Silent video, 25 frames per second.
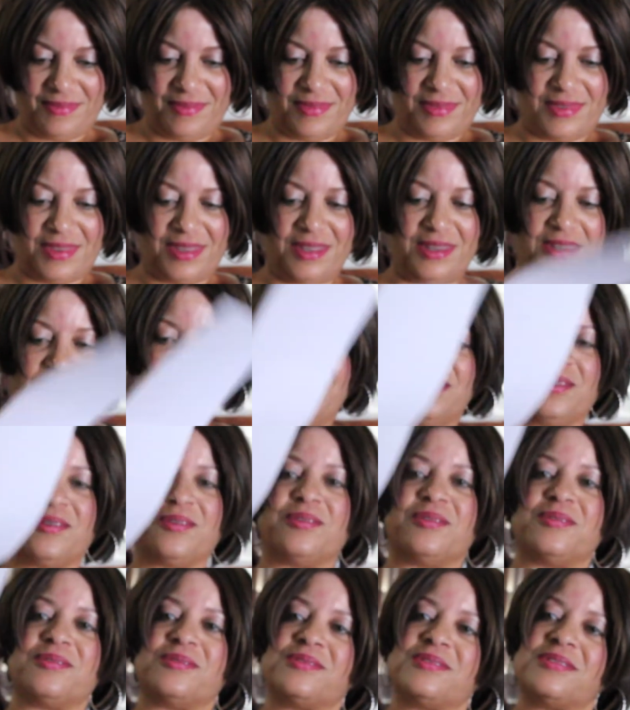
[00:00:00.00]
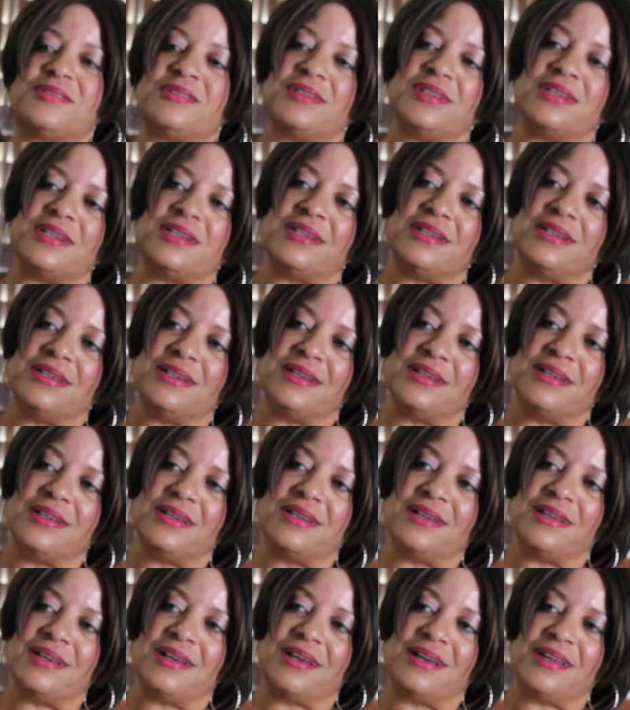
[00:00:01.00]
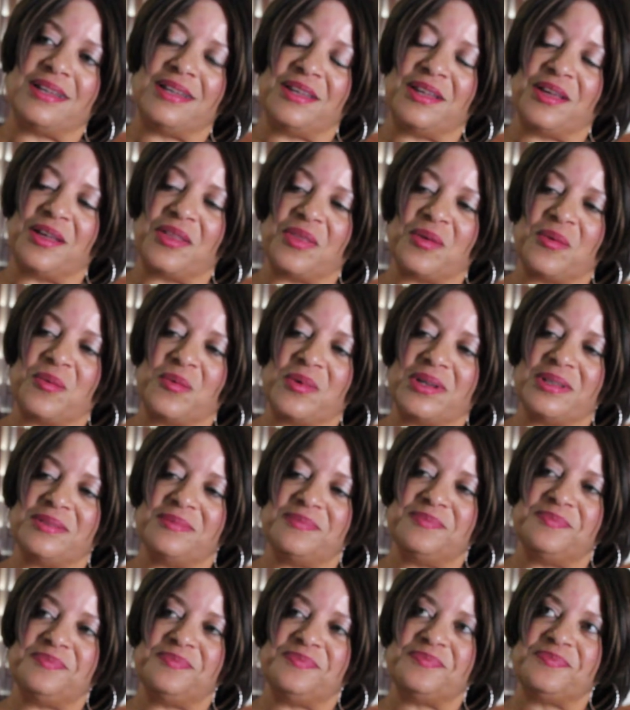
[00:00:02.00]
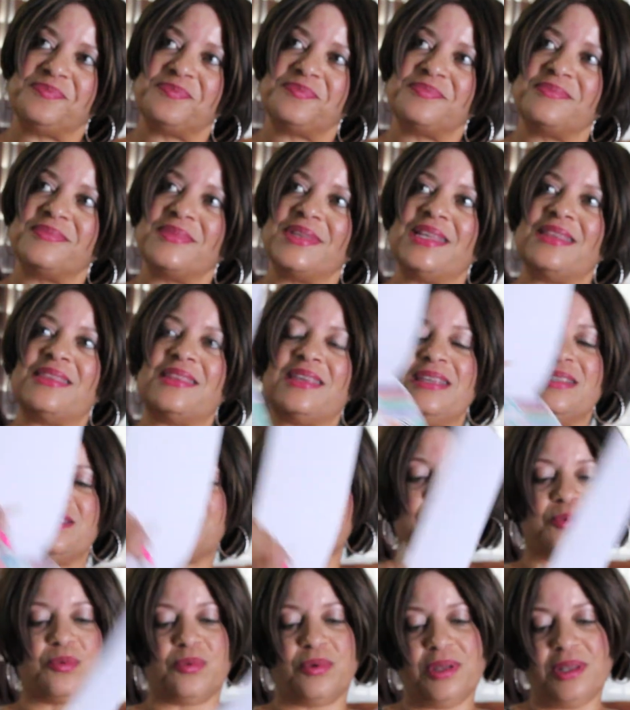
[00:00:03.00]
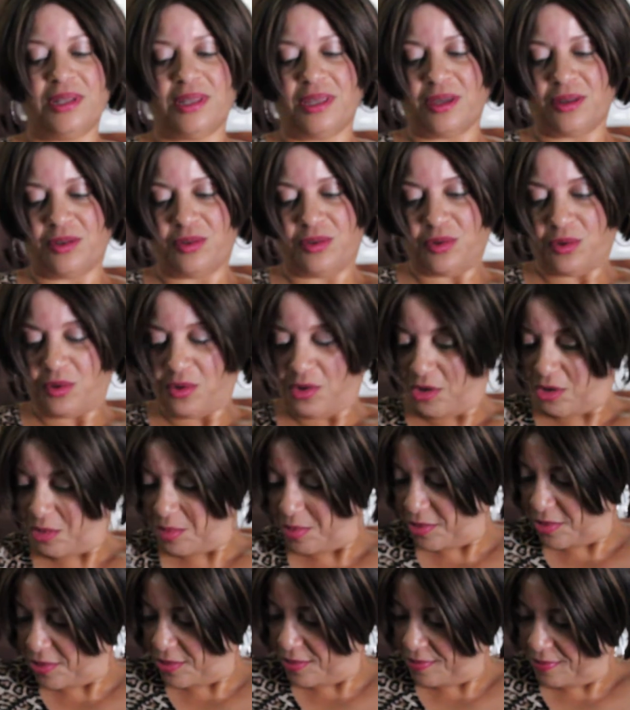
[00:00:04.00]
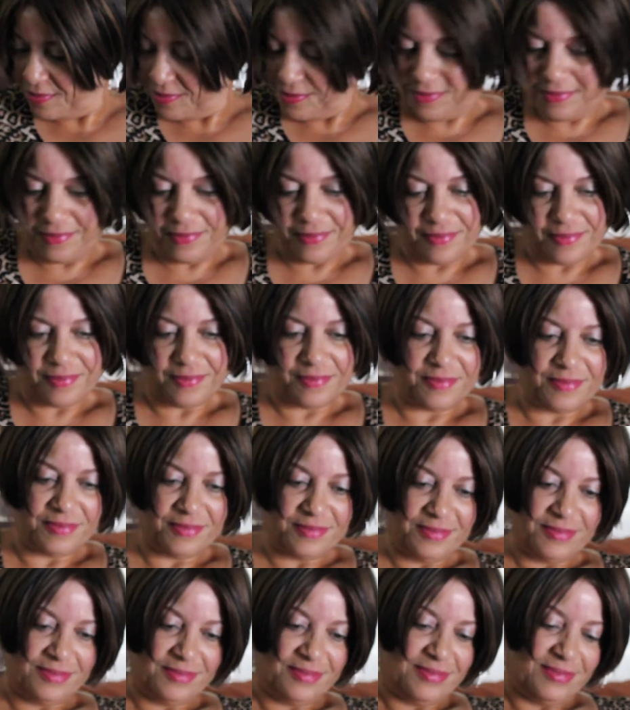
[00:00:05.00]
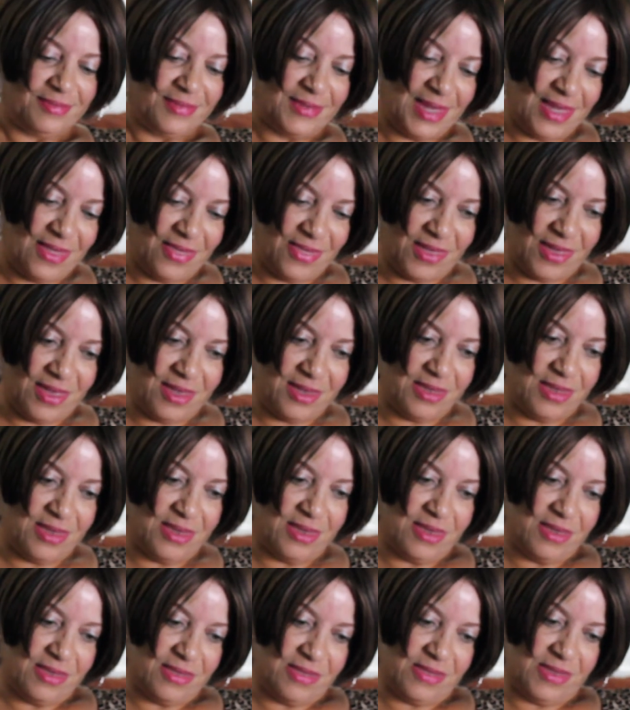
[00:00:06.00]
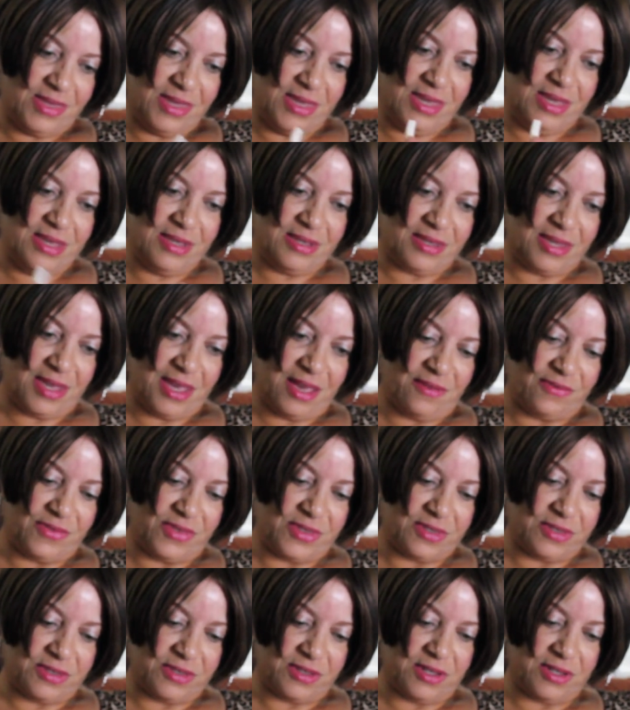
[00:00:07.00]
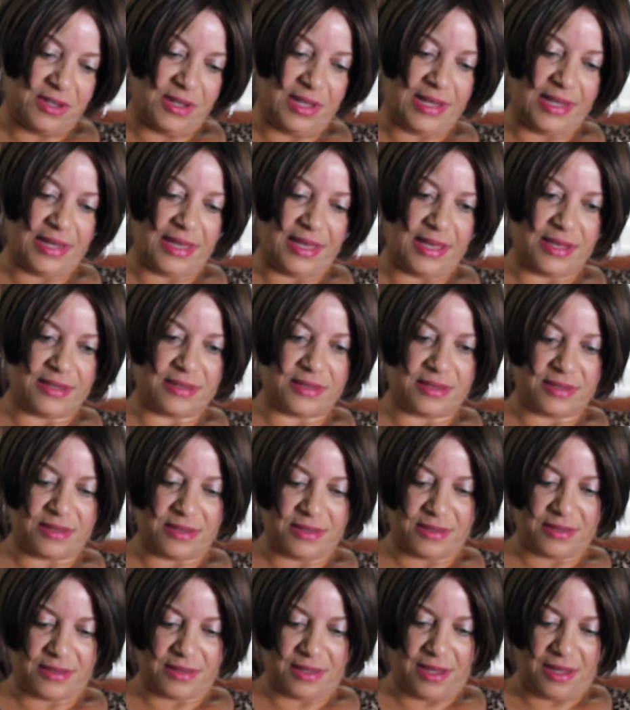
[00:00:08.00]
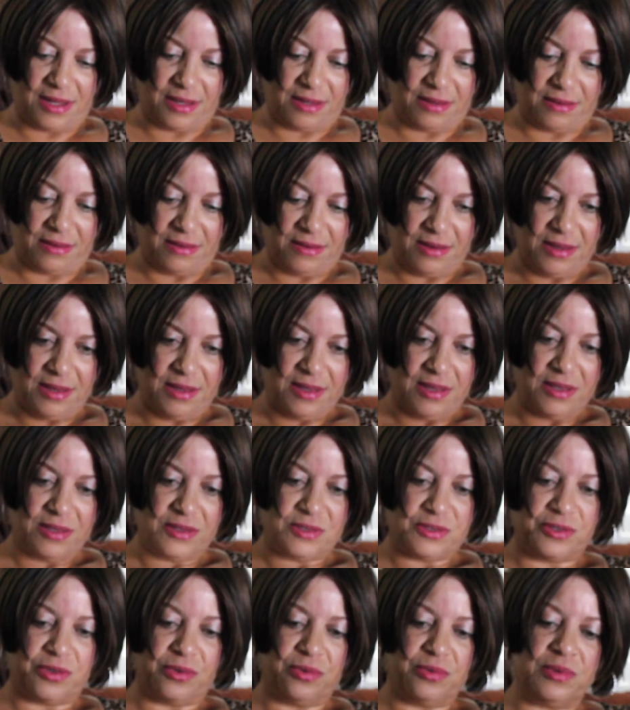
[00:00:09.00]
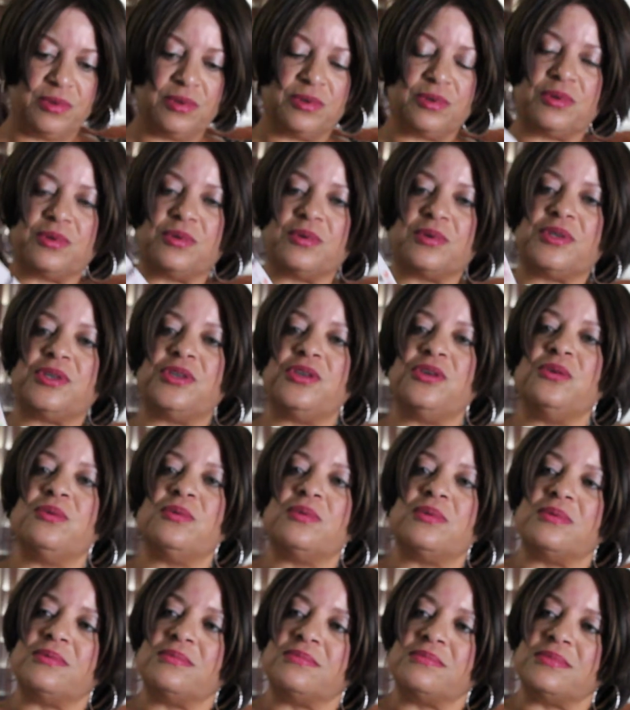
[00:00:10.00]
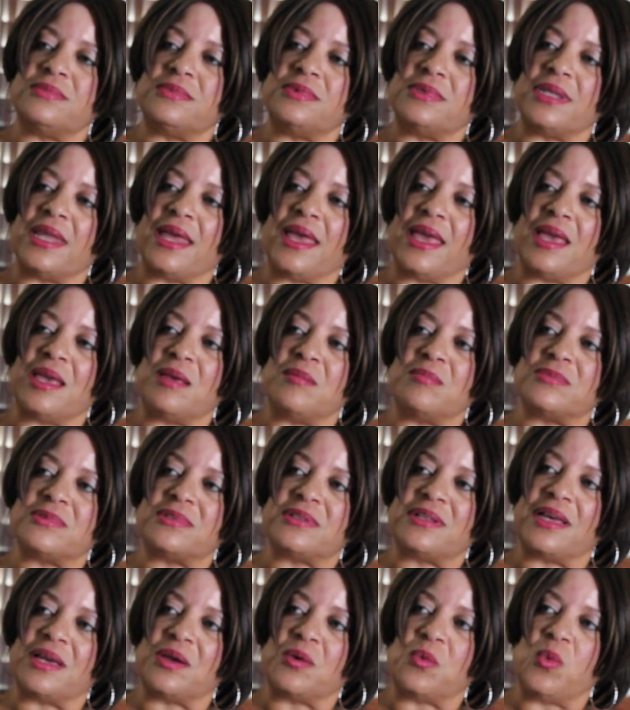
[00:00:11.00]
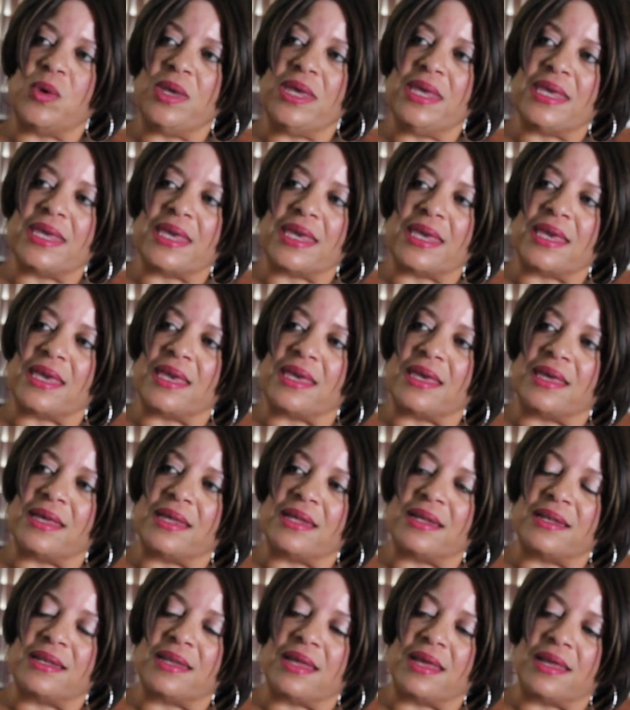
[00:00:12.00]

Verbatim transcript: And then here's another one. These are really adorable. And then these have the sunglasses and certain little cute names like weekend